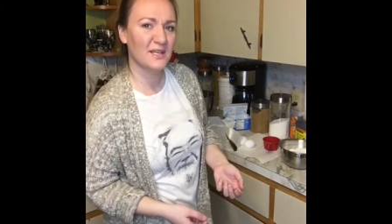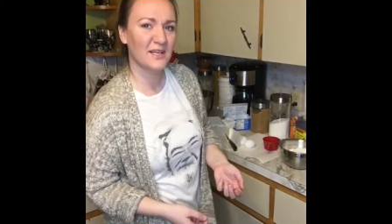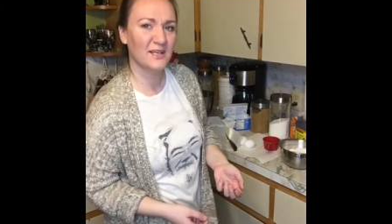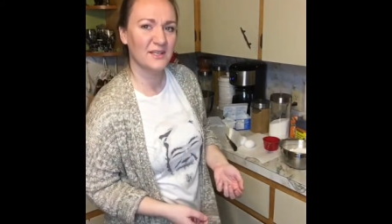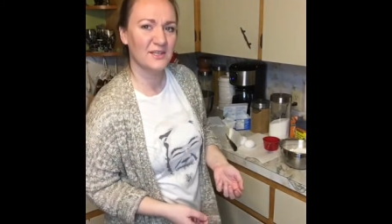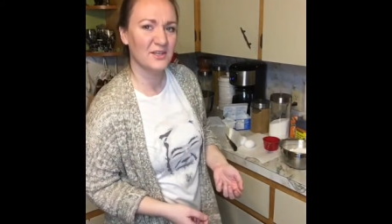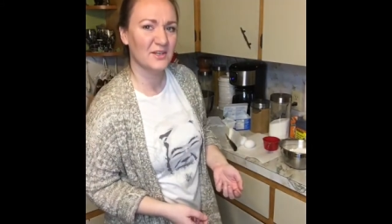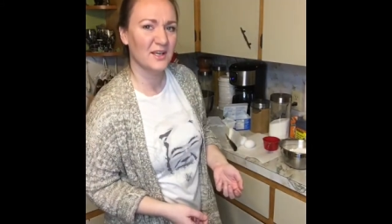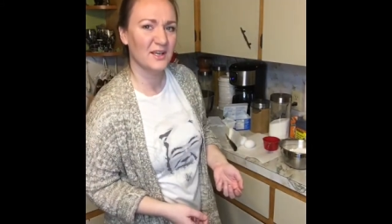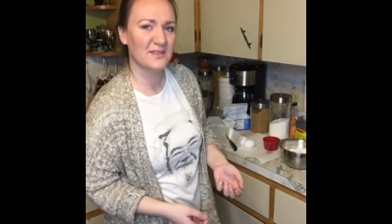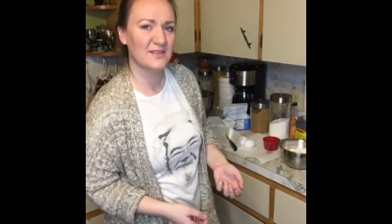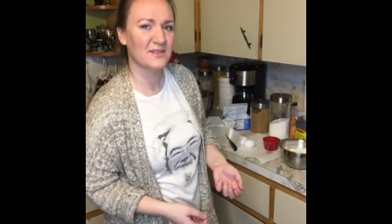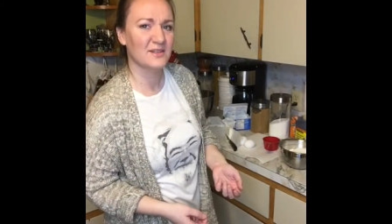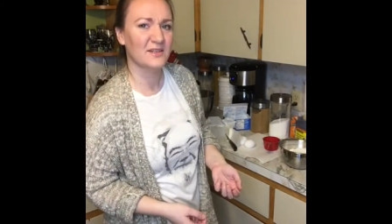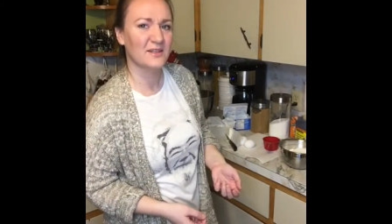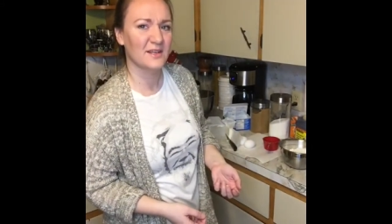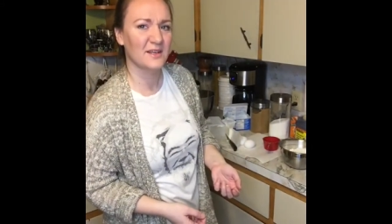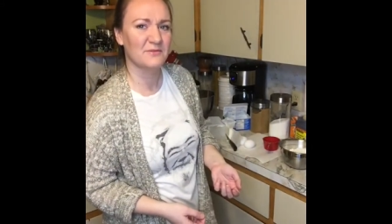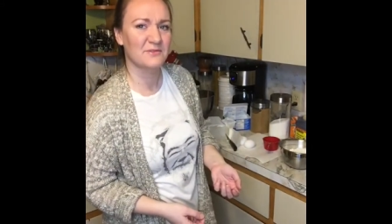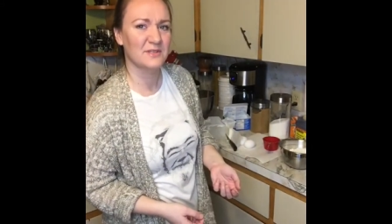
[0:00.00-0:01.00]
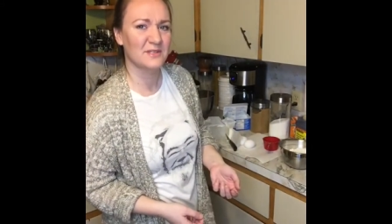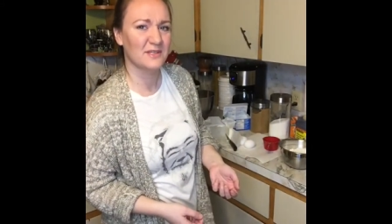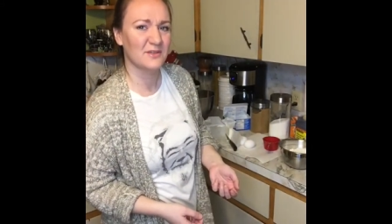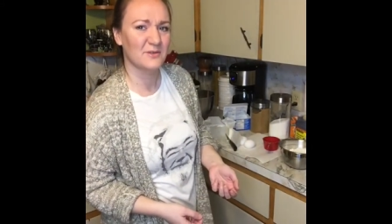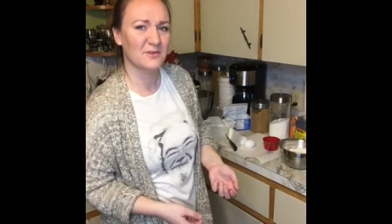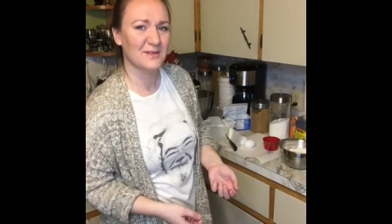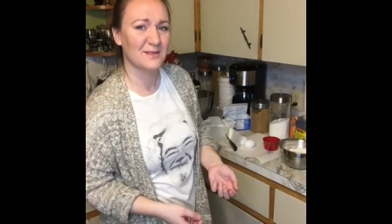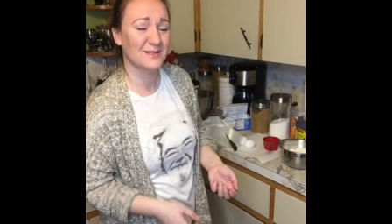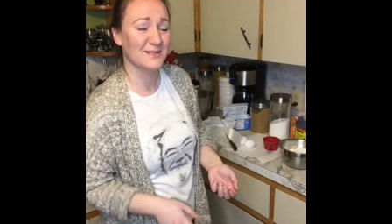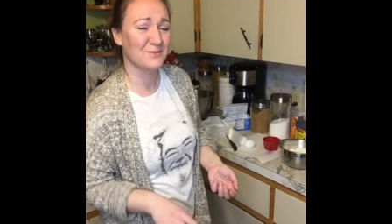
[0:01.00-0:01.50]
You guys are gonna have to deal
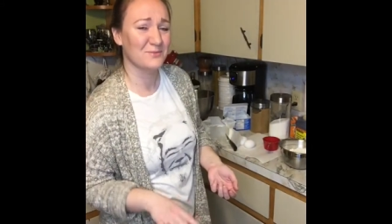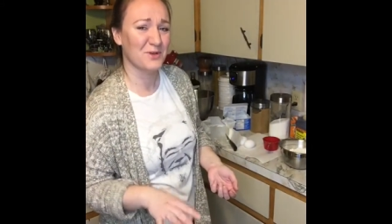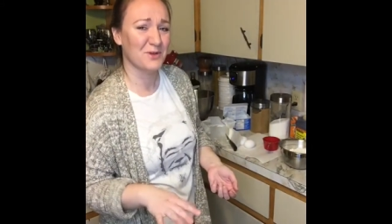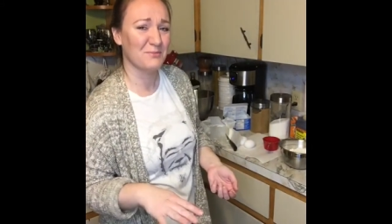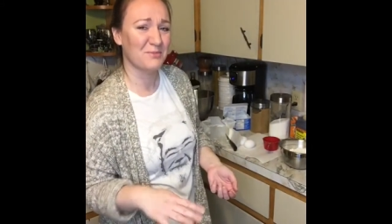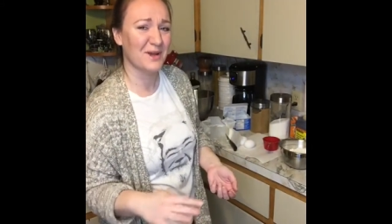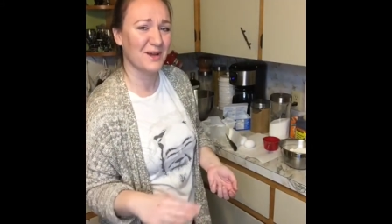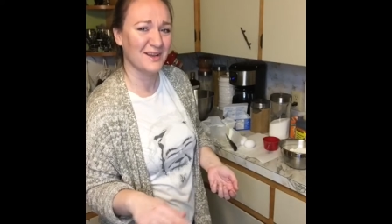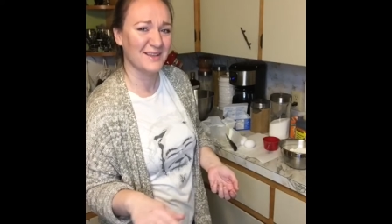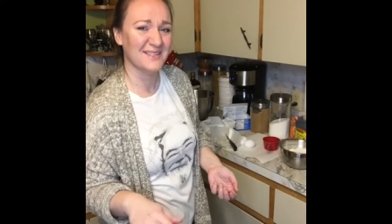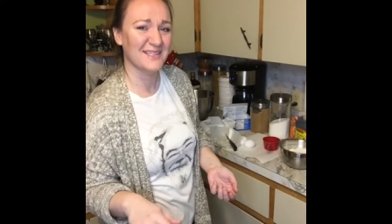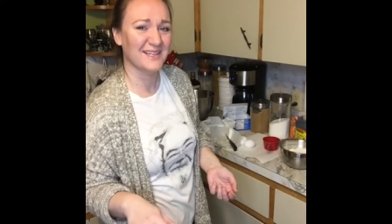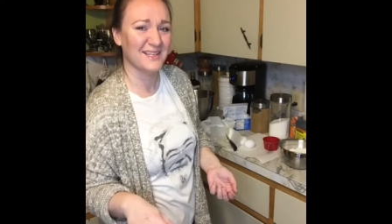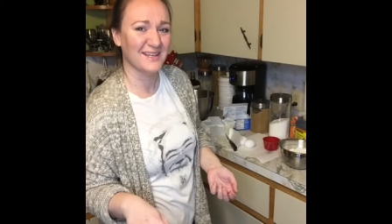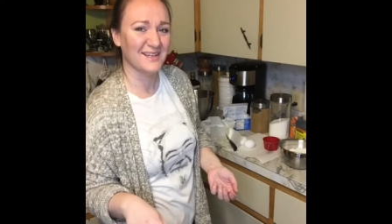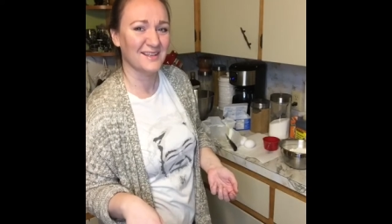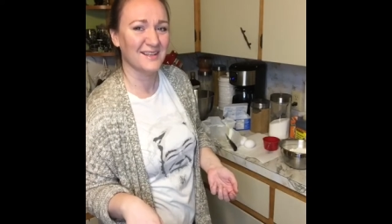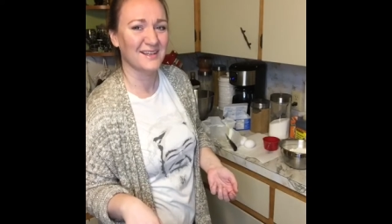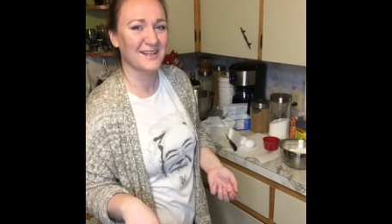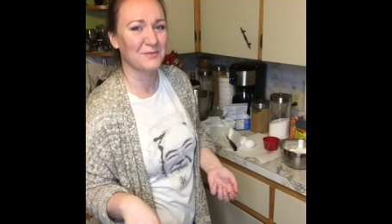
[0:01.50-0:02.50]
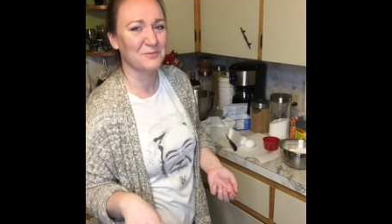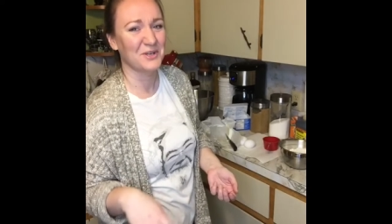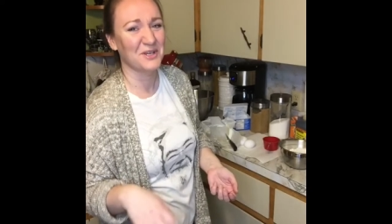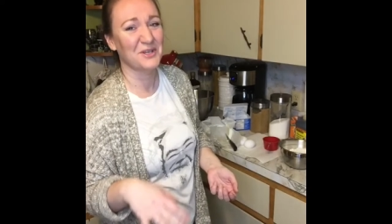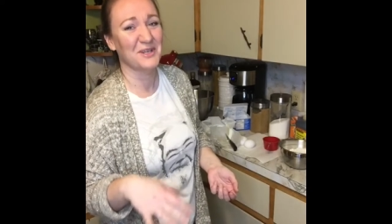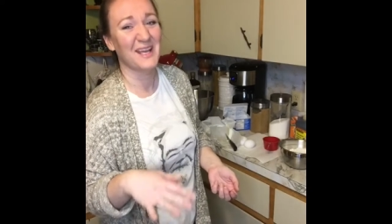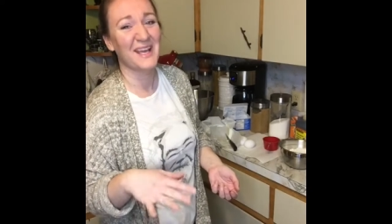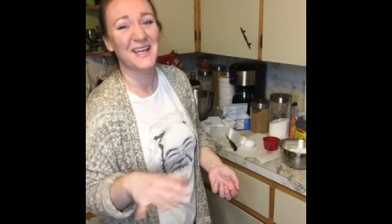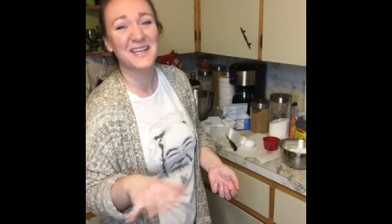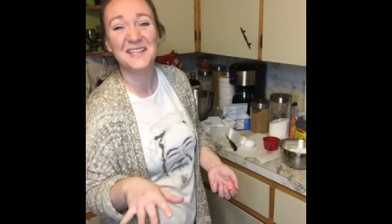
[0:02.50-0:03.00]
with this. I'm not pausing anything, I'm
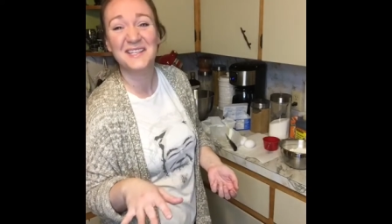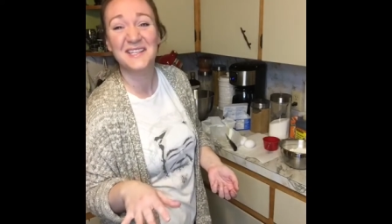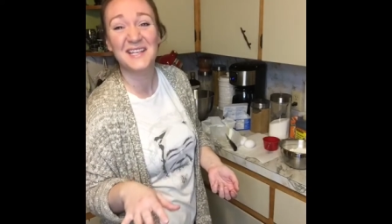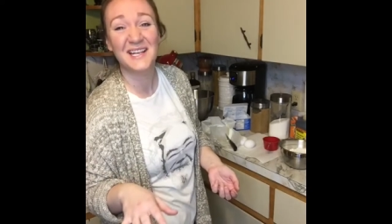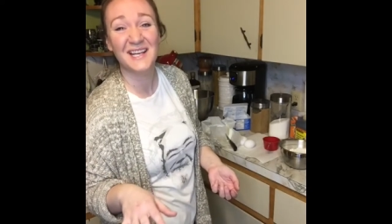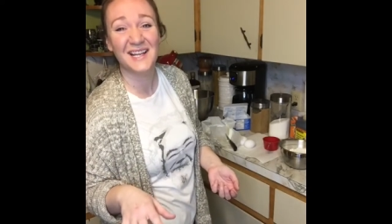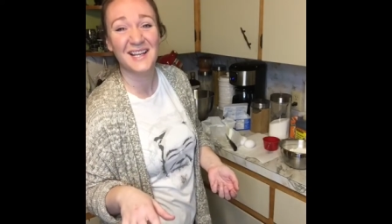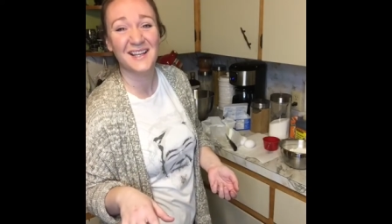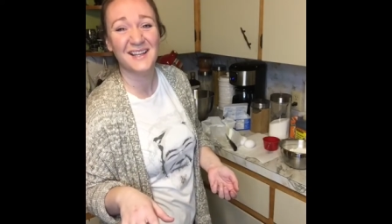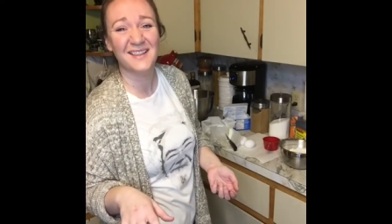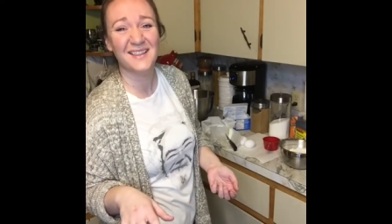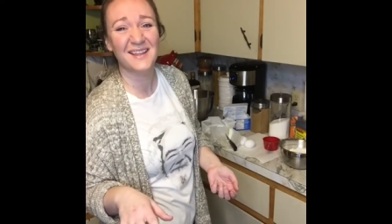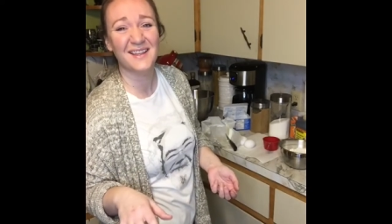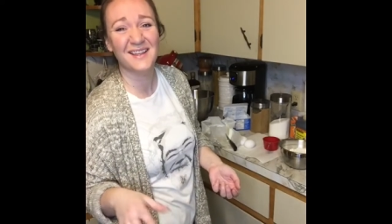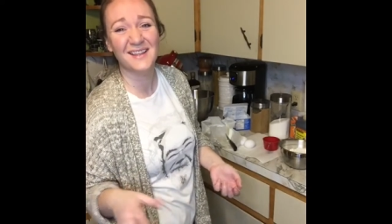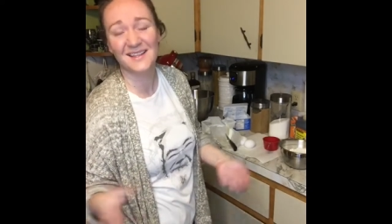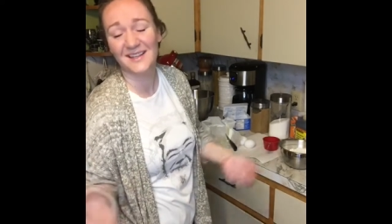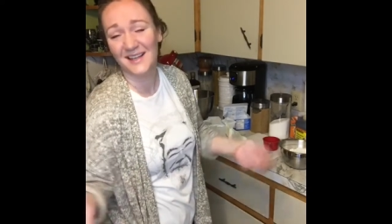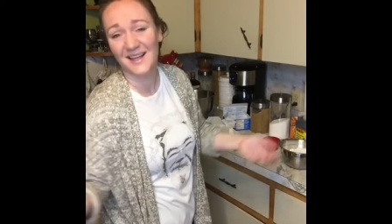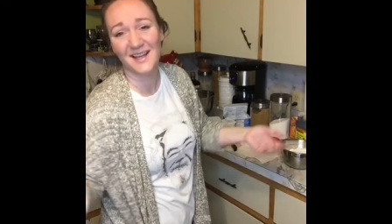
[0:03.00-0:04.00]
not editing anything.